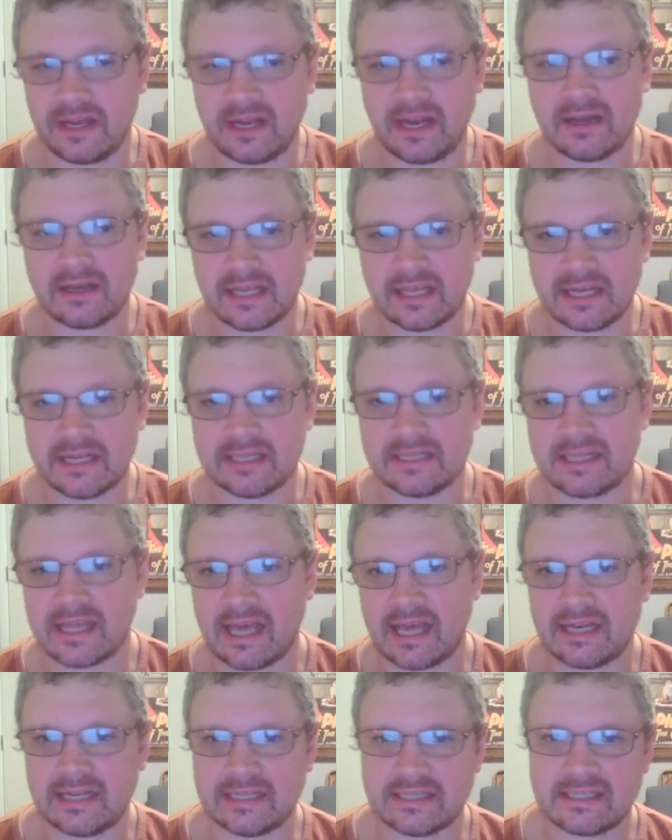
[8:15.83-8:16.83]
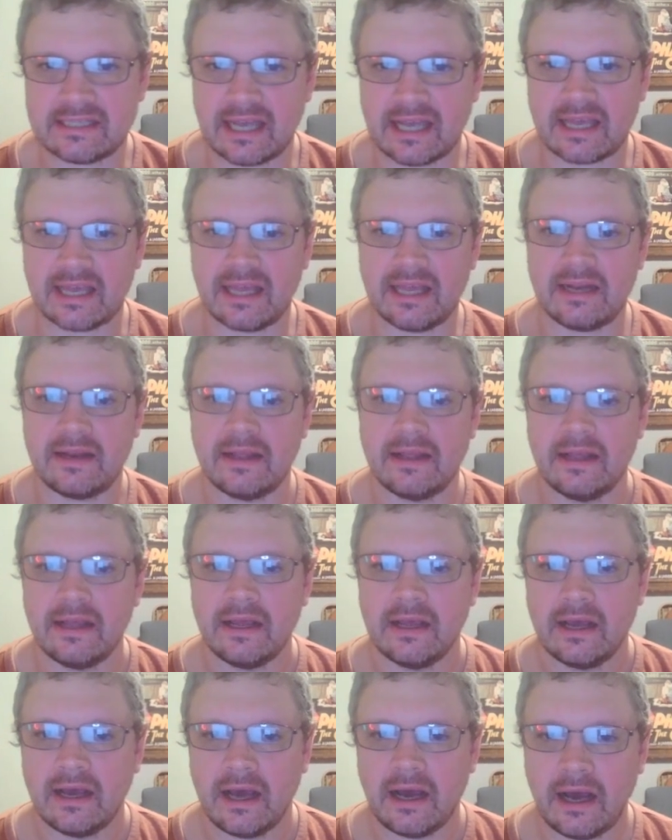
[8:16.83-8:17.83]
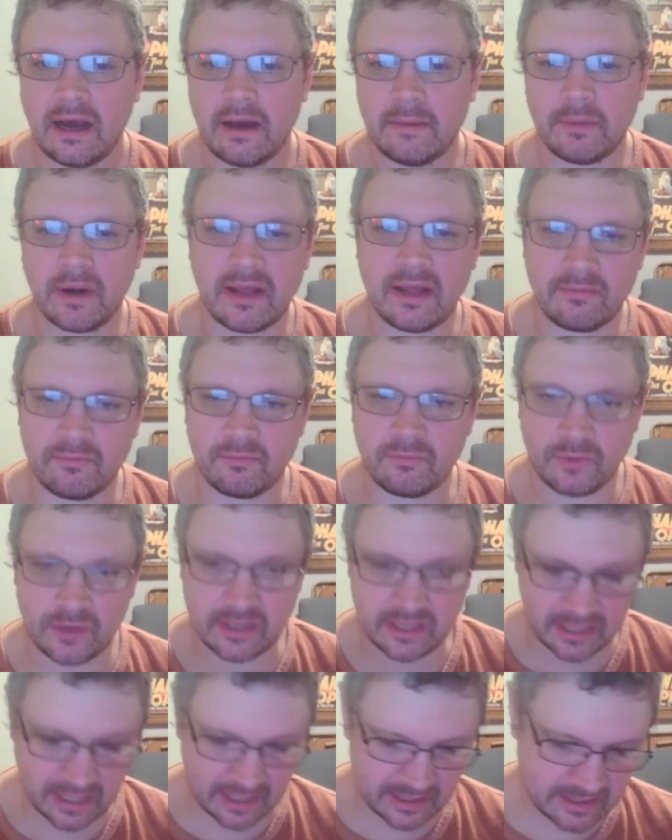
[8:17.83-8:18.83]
And I'll get into that in a second. But I really like